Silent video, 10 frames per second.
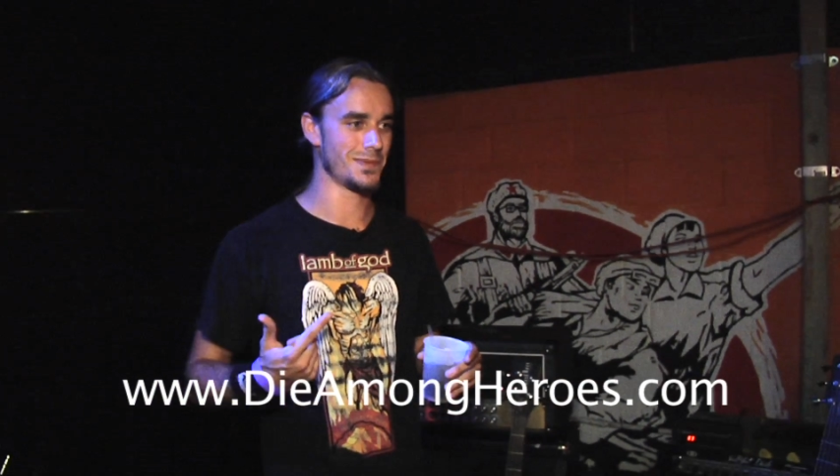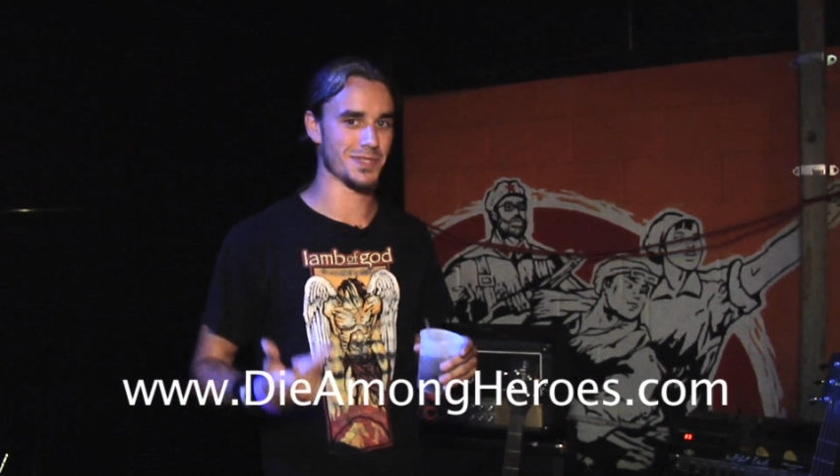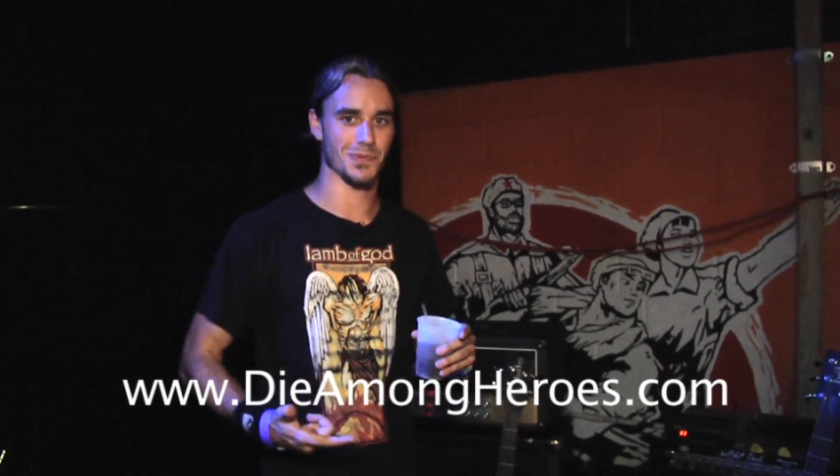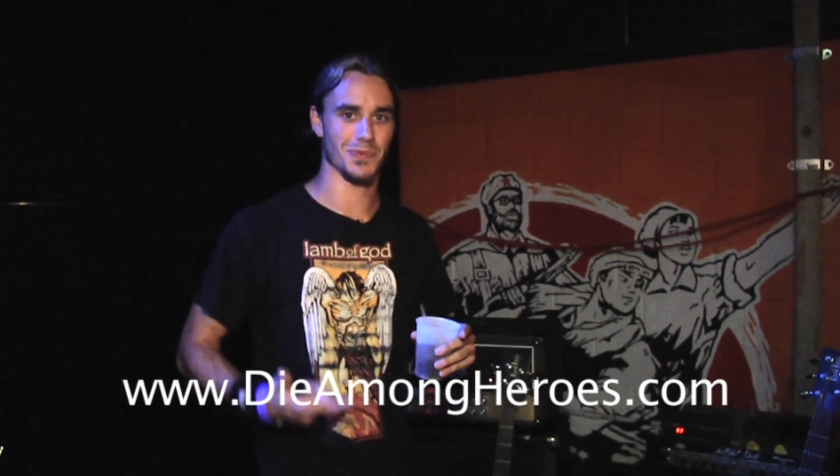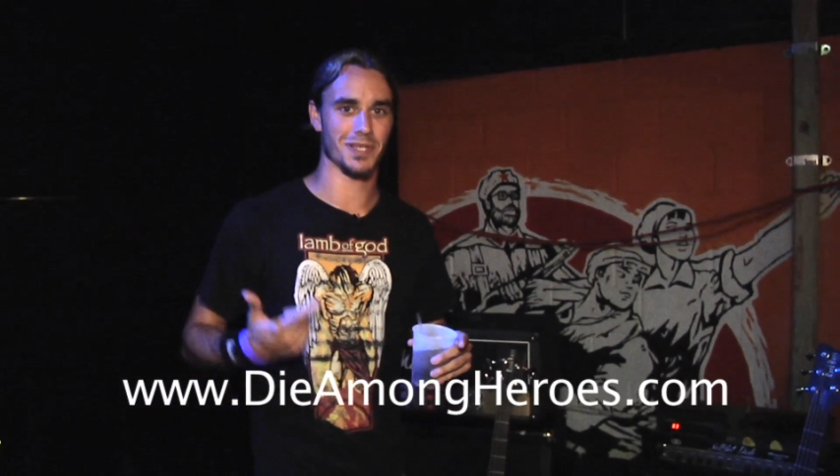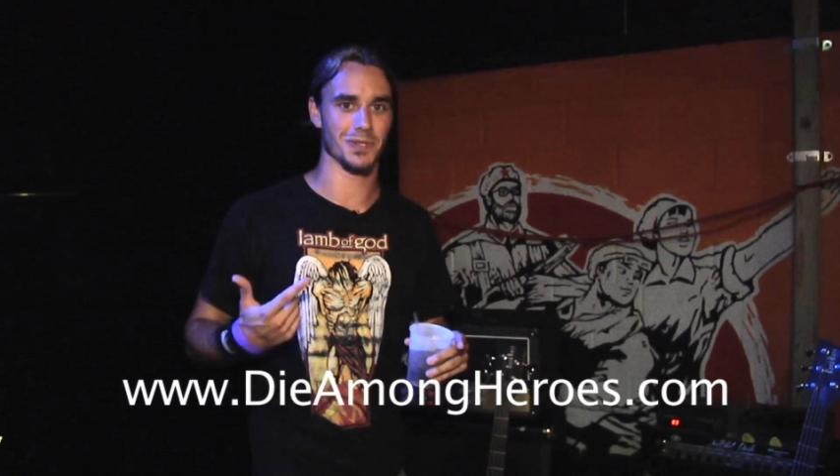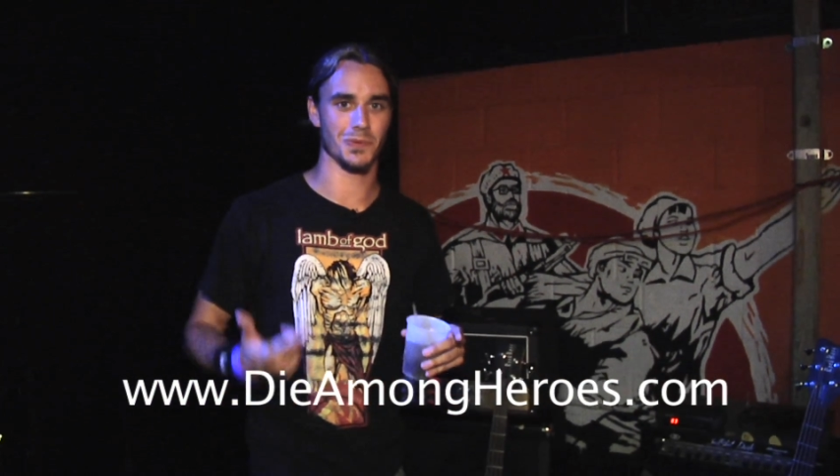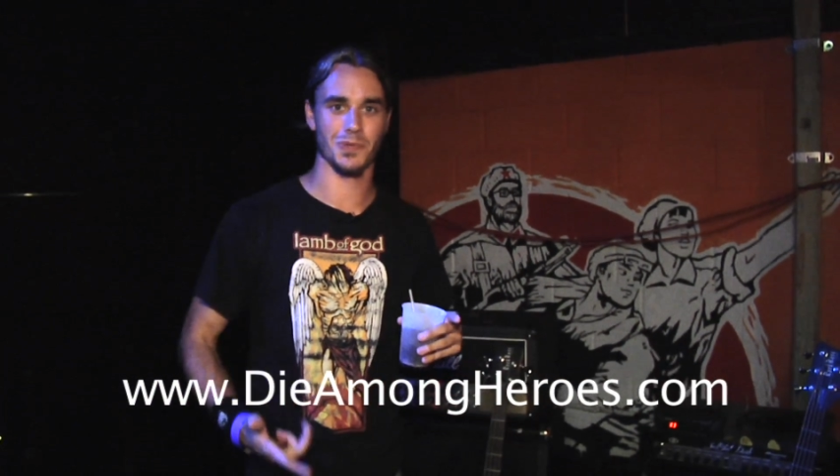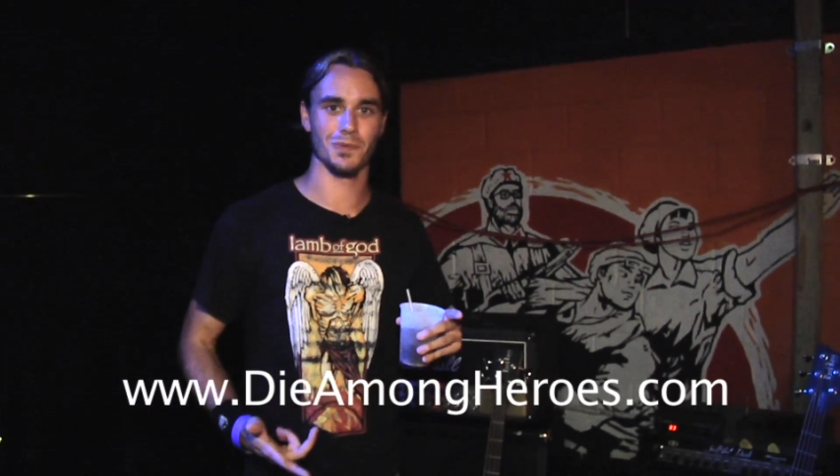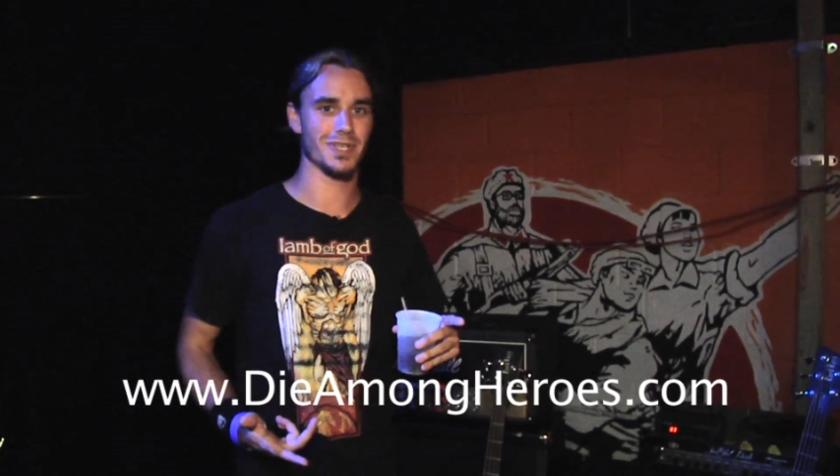as the regular
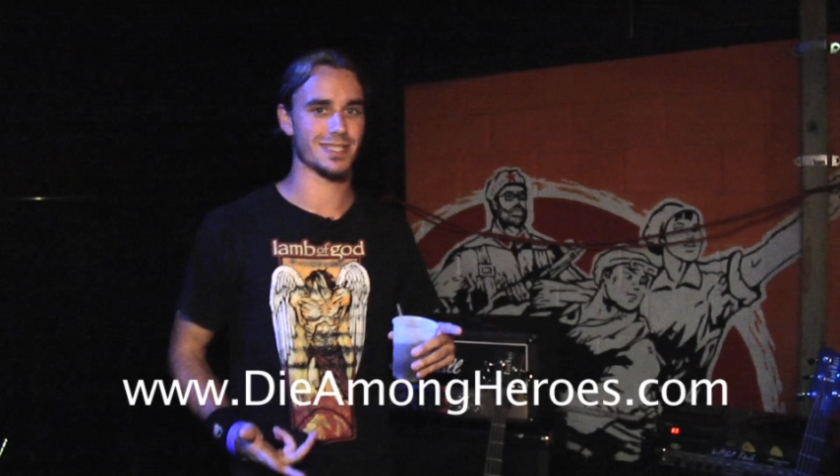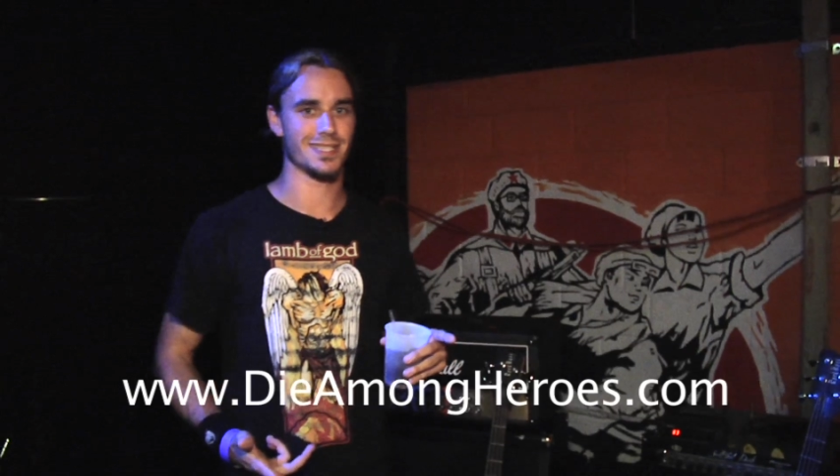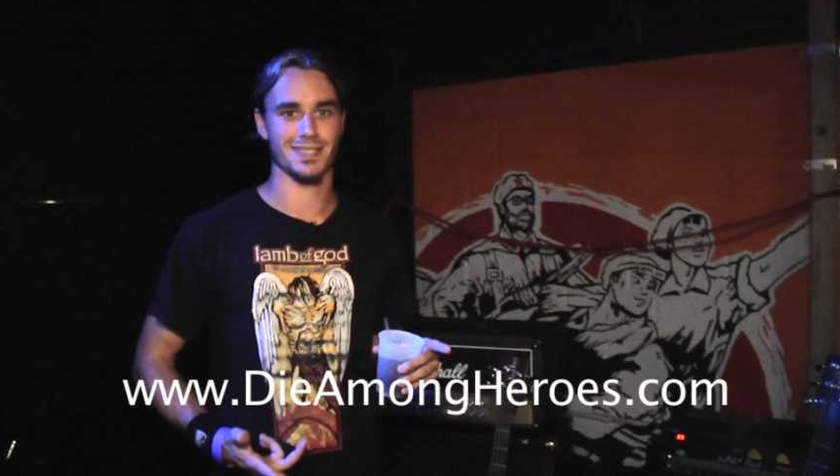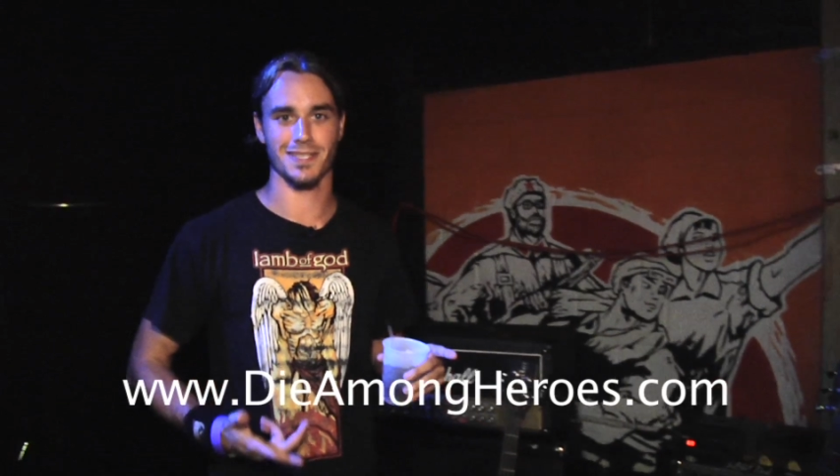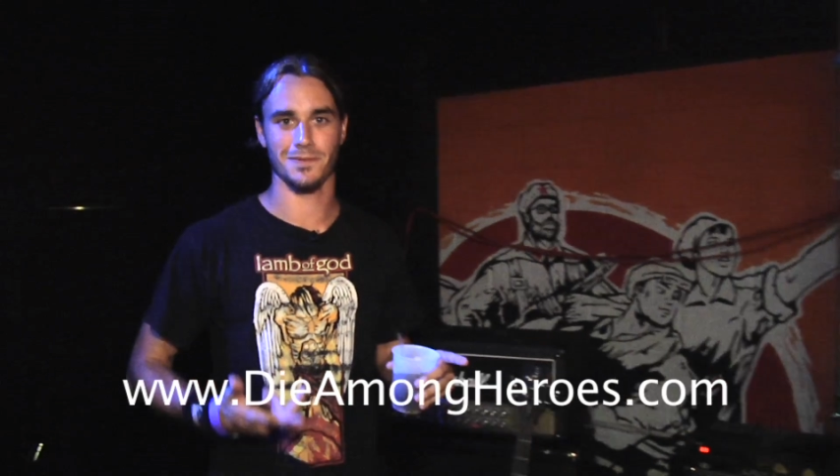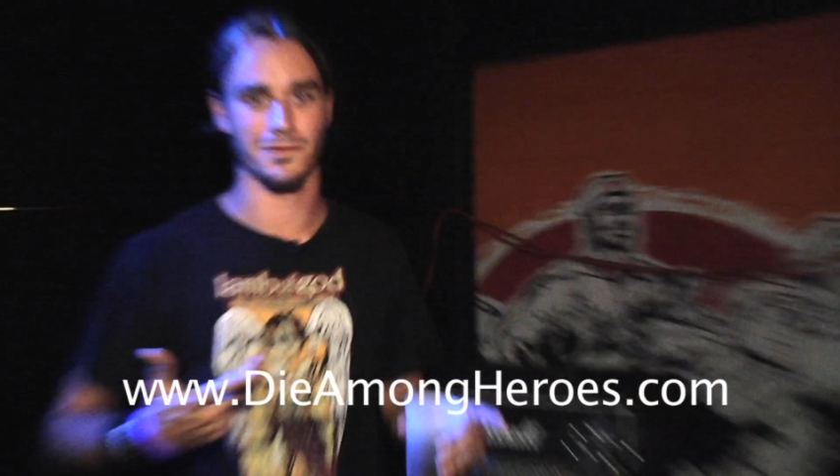Warwicks, except